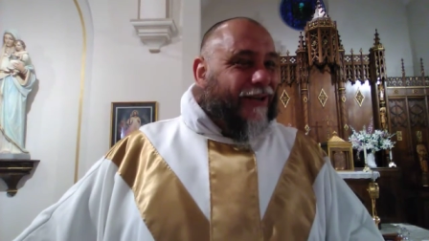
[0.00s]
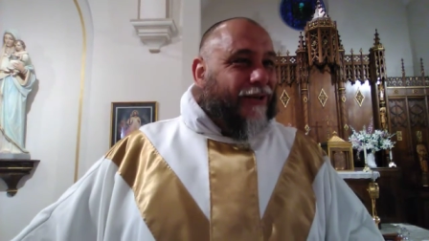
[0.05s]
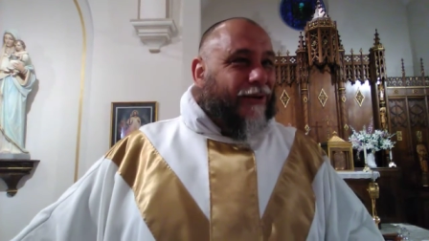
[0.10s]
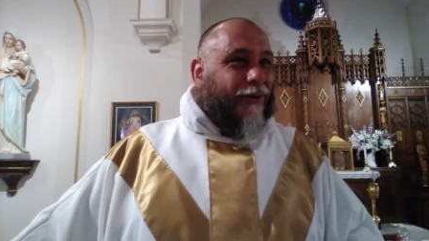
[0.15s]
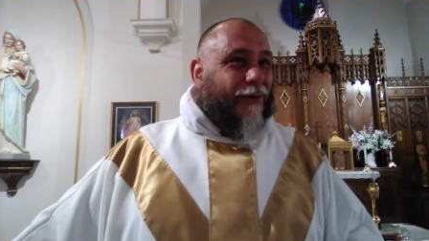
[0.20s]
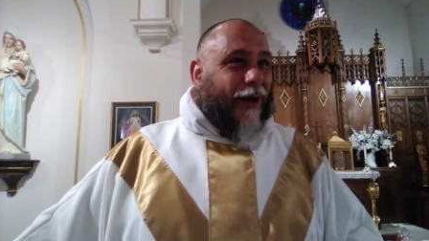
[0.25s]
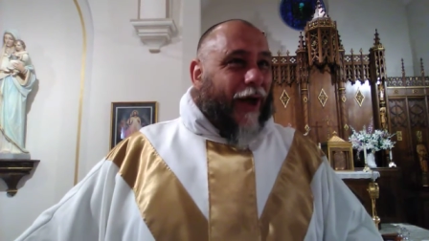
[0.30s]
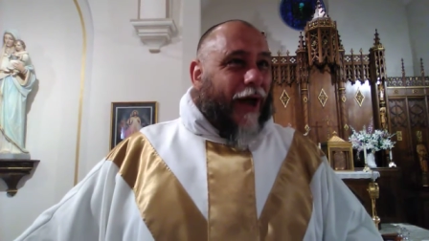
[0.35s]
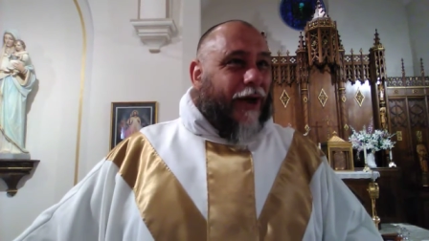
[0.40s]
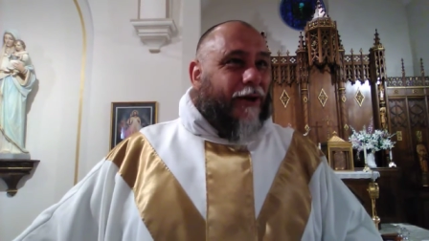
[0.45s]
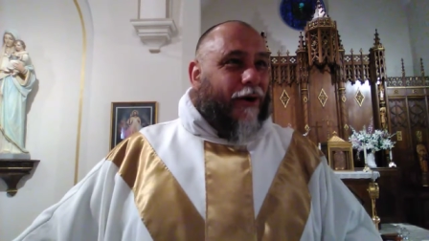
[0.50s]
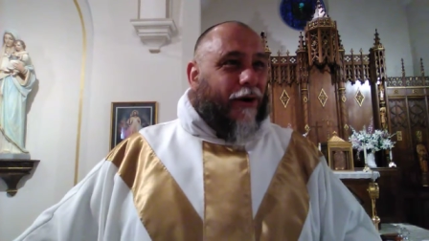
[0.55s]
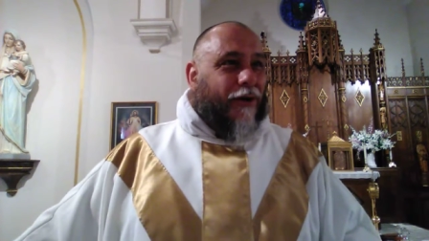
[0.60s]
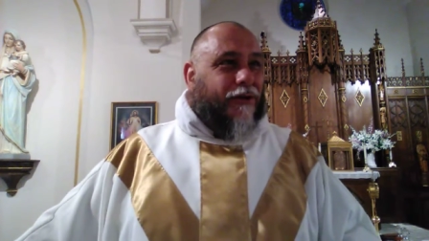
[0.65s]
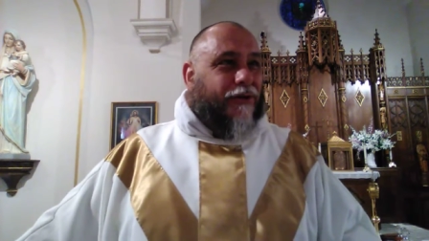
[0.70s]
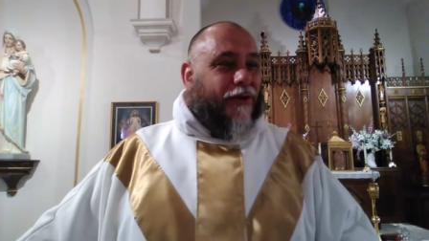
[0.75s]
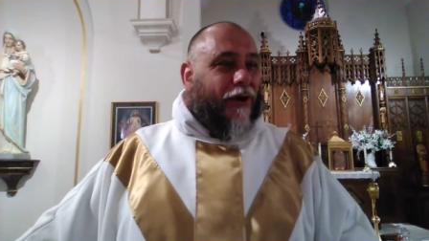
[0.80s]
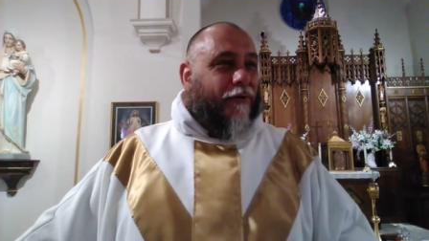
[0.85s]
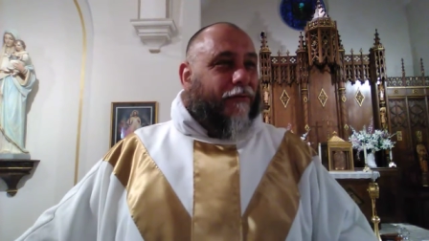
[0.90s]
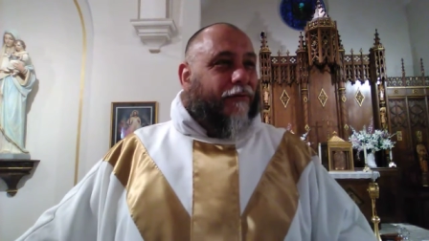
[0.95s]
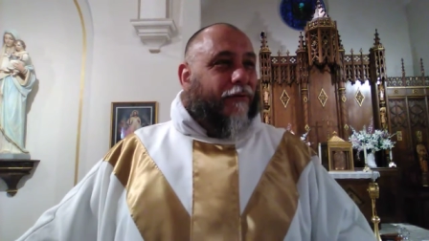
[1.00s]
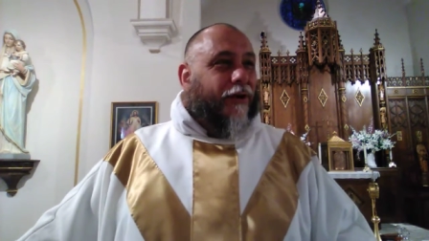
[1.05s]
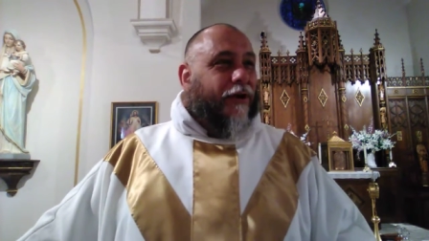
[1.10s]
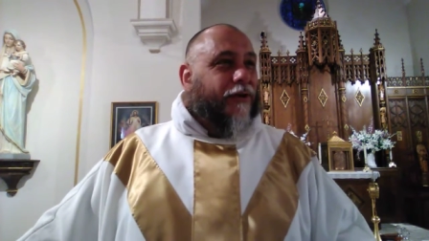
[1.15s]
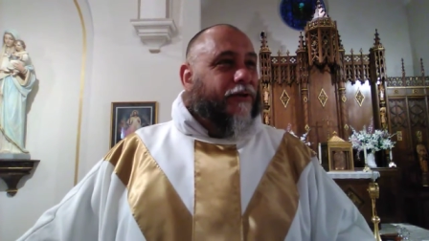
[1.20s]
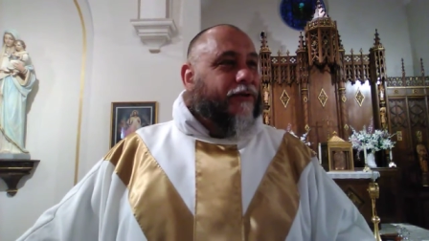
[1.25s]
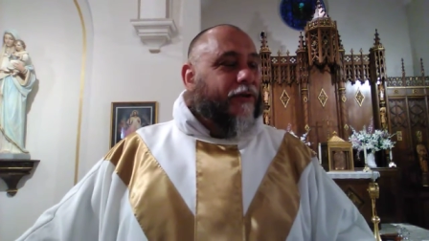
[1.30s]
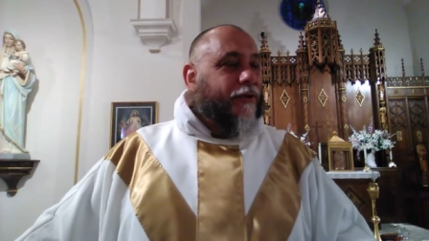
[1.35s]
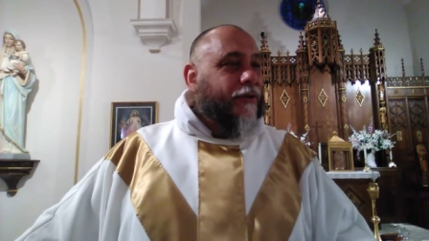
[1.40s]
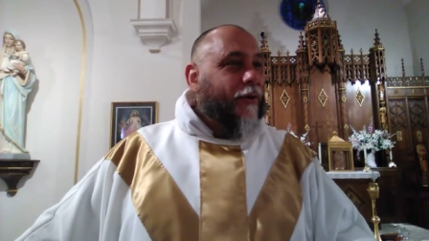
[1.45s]
to unite our
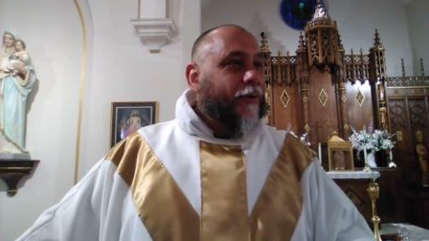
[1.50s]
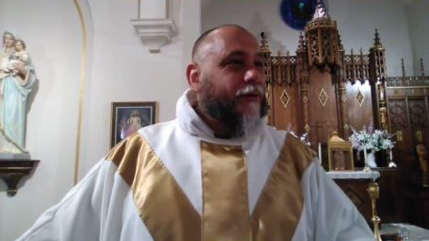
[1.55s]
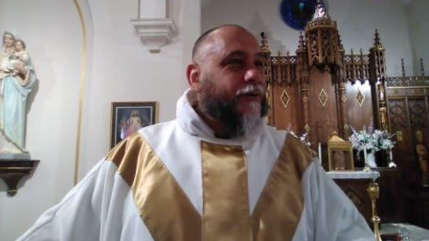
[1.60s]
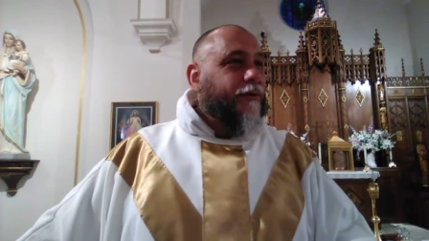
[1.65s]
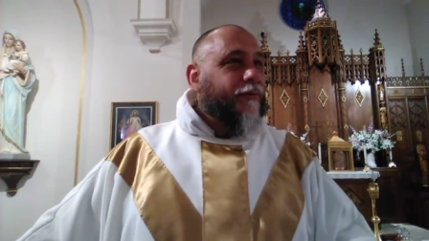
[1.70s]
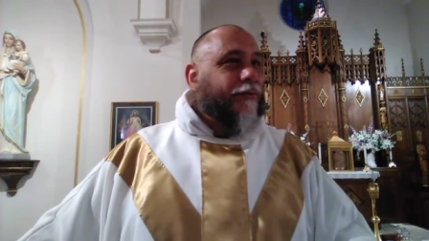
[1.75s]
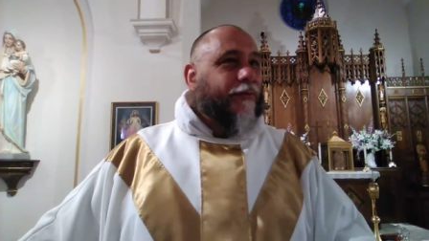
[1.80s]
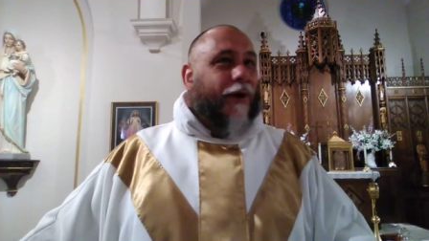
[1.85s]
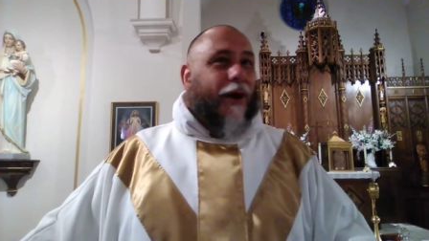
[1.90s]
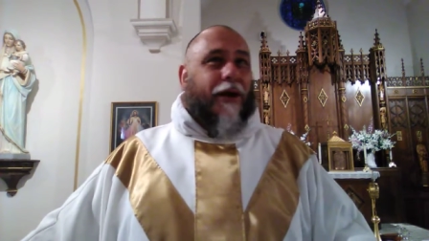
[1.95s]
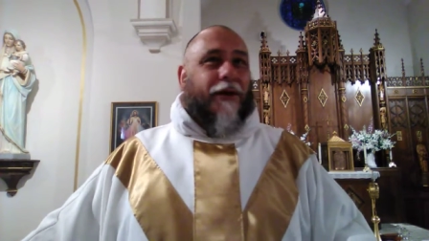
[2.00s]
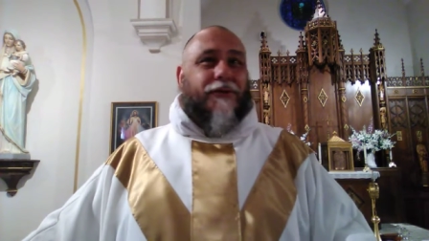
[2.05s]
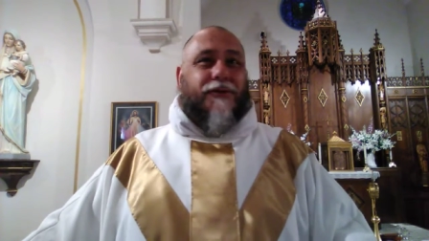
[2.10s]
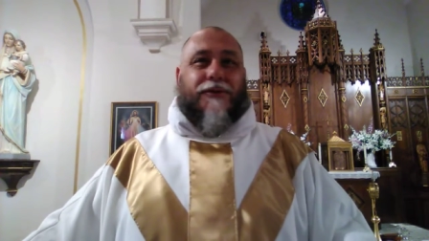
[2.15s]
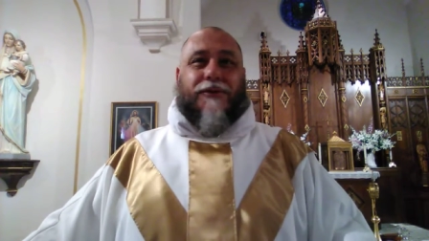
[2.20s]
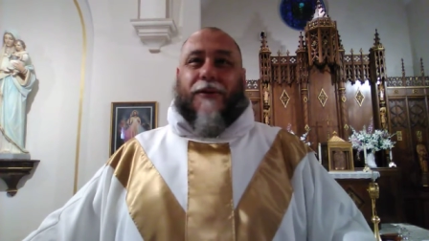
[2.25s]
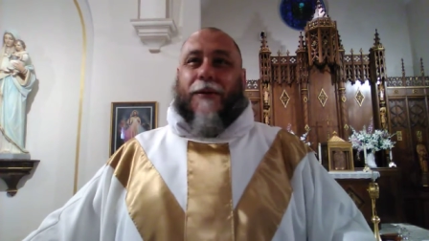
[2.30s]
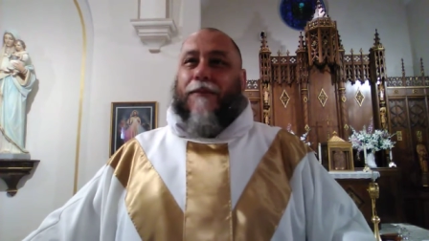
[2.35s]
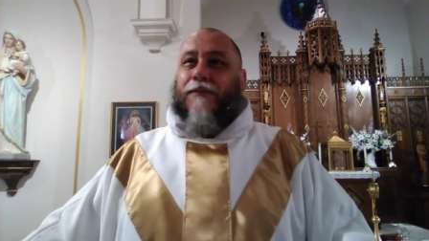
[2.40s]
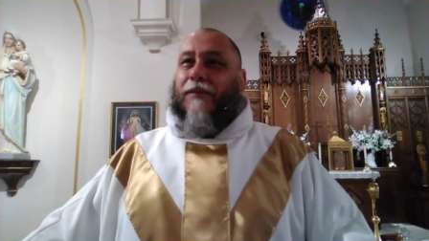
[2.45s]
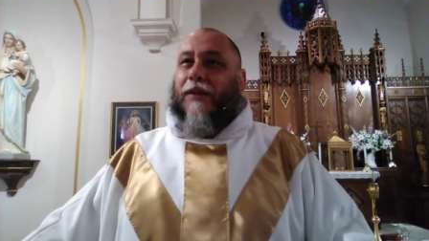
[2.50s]
sufferings to those of Christ,